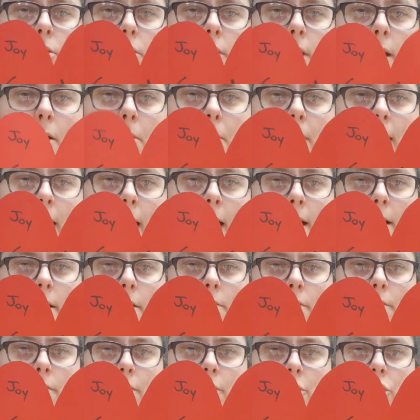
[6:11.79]
there we
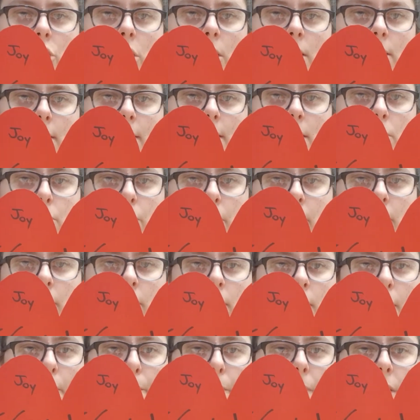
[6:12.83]
have Jesus with
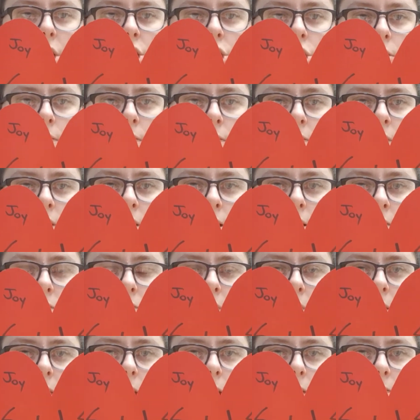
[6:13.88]
a bunch of the
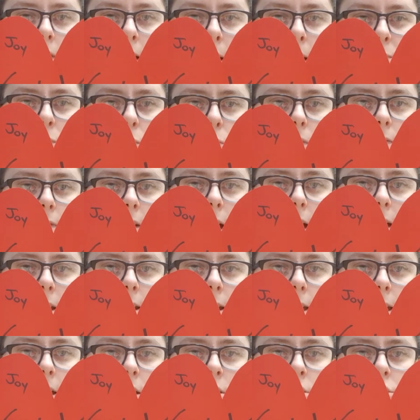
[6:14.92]
different life apps we've had in
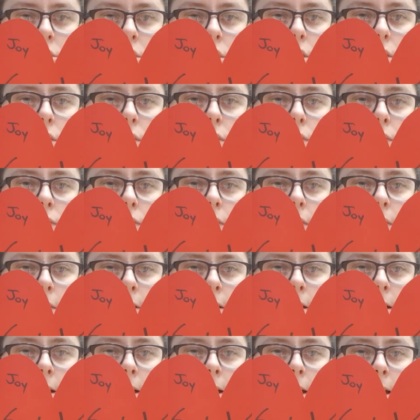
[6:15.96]
Kids Cove.
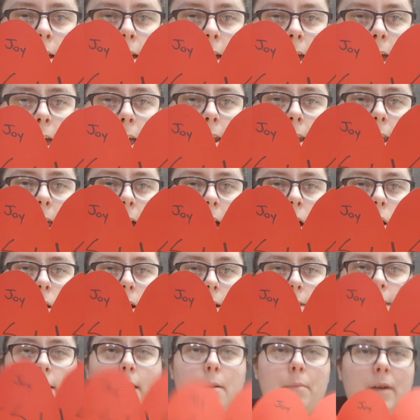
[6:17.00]
And now I
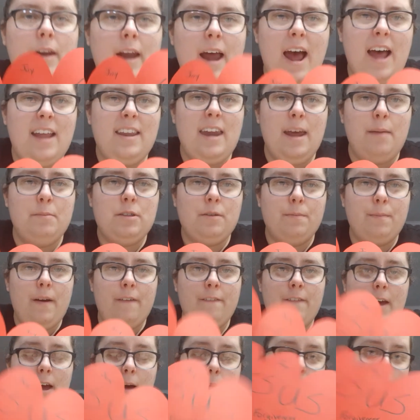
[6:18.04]
think I'm going to add names of my
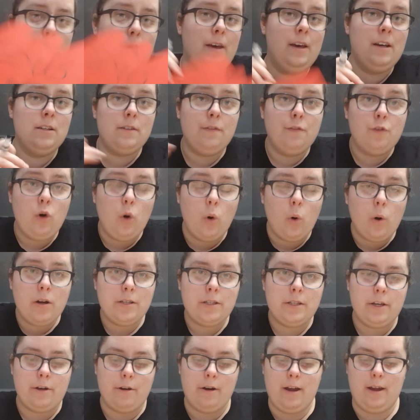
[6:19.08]
family, because of course
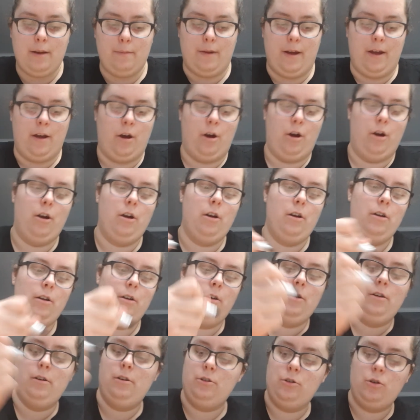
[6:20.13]
they're in my heart.
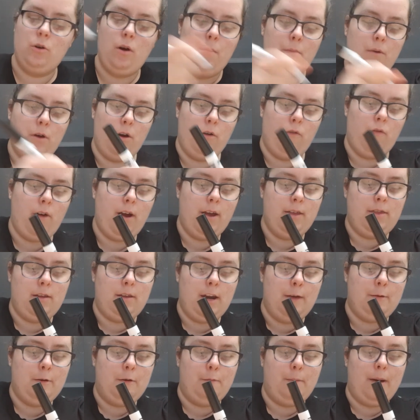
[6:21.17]
So I'm going to write the
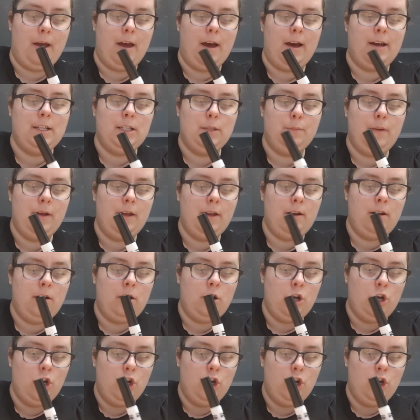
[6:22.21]
name of my husband,